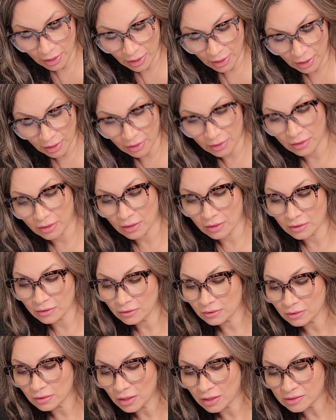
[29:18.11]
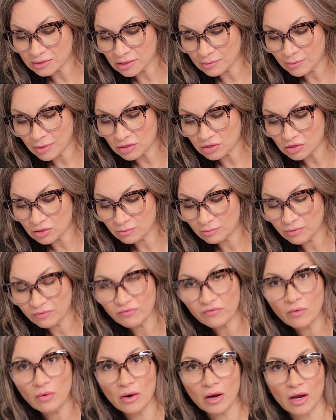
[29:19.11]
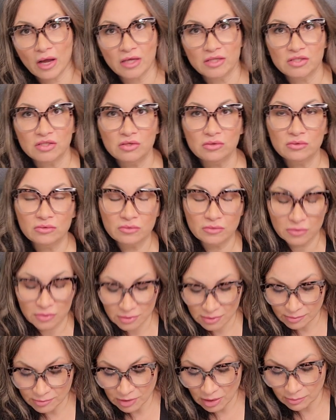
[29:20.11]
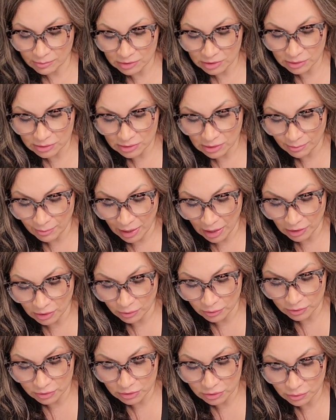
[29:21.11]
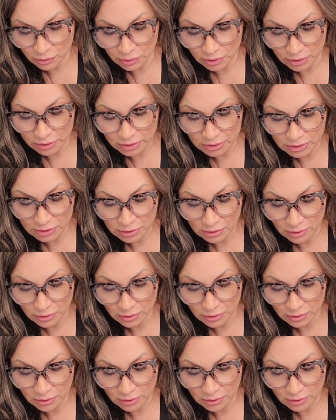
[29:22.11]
And as I mentioned before, I do sometimes use the manual tools